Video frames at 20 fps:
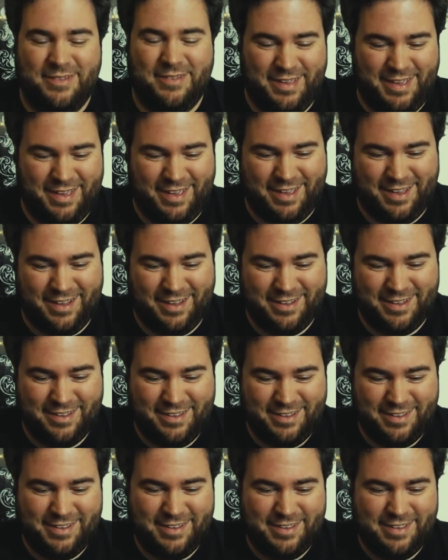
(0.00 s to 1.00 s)
Yeah.
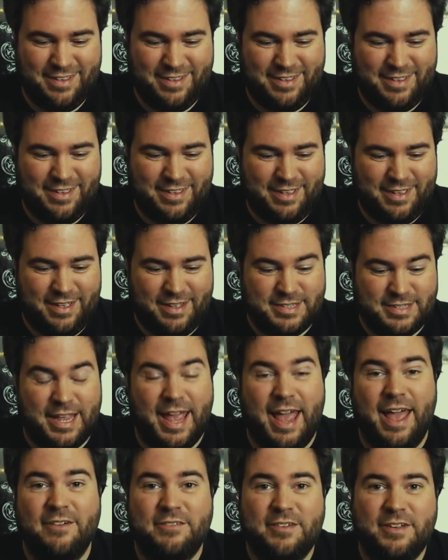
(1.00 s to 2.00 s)
It's
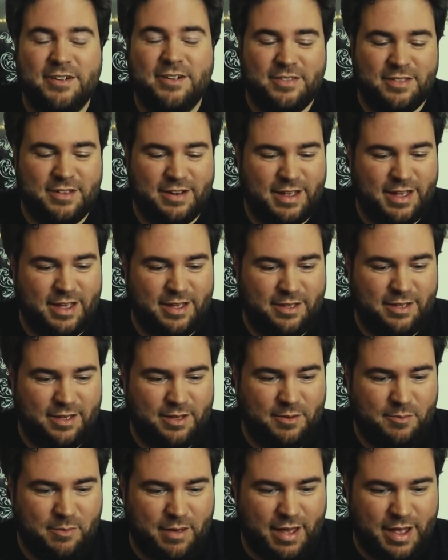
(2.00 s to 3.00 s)
heavier than I
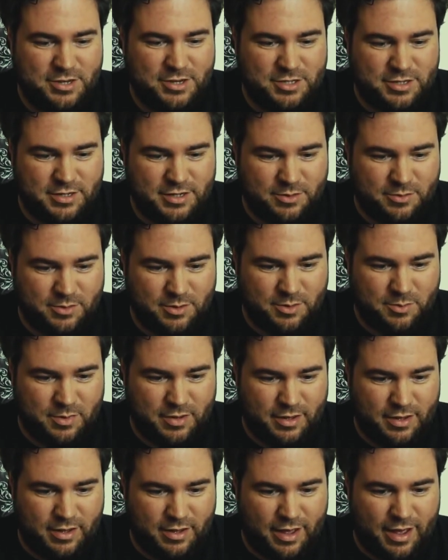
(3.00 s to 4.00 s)
imagined it would
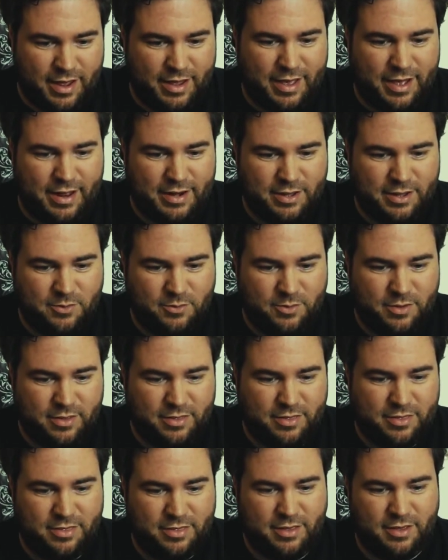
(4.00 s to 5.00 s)
be. I got it
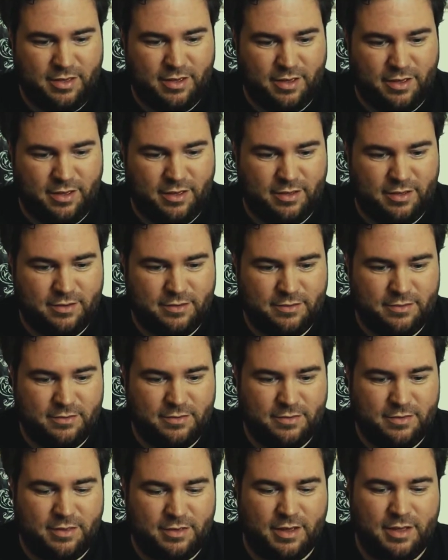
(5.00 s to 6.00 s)
with the
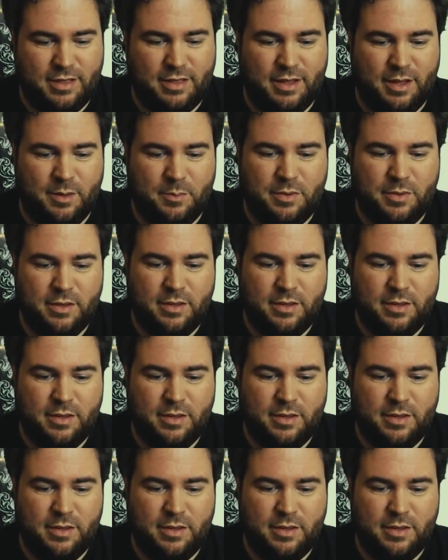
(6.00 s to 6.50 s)
clip.